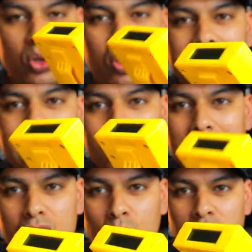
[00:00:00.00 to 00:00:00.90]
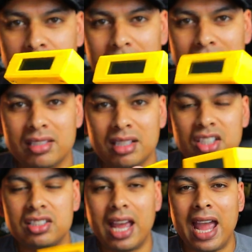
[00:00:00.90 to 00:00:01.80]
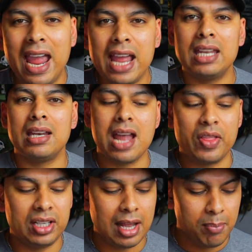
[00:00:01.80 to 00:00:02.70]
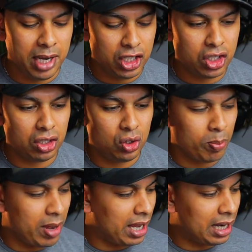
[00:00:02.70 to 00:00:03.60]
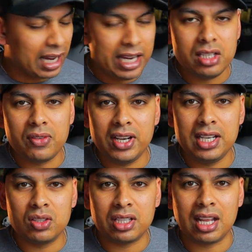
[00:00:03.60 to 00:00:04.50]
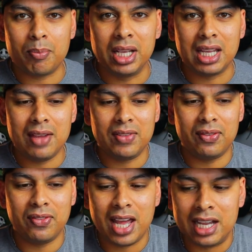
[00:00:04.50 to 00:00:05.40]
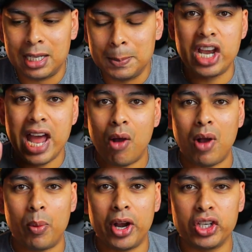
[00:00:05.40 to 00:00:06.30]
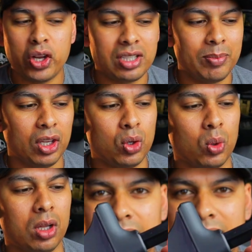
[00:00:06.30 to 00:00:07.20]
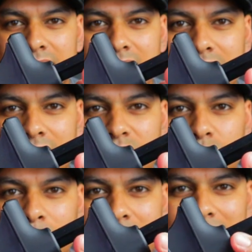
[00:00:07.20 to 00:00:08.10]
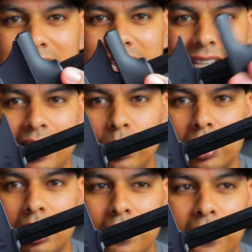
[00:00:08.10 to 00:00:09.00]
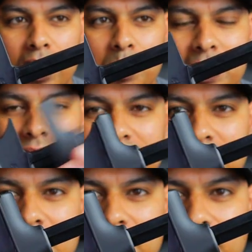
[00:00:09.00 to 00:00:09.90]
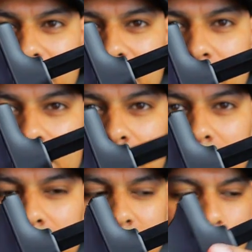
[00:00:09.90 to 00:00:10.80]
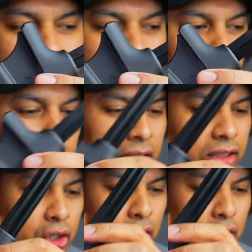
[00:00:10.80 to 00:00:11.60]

you letting me use this and this will just add another dimension to my range videos that I make every Friday. Now, I want to show you something cool. This is a speed reloader from C-Tac Tactical Gear. I want to say huge thanks to